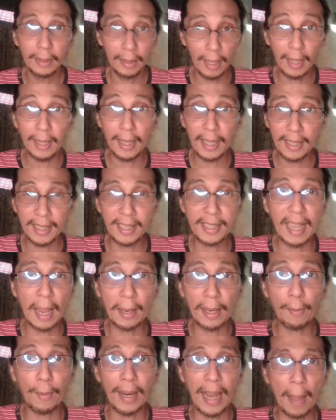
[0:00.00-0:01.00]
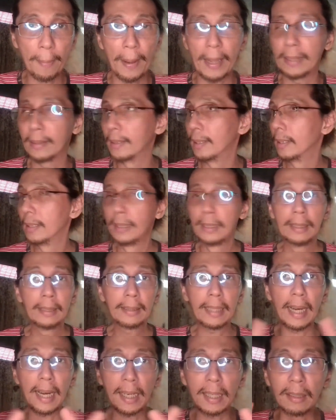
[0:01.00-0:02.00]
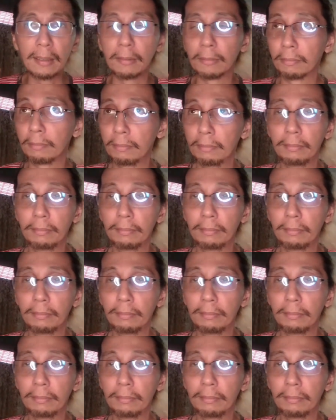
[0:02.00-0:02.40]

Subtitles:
And that's exactly what happened. Talagang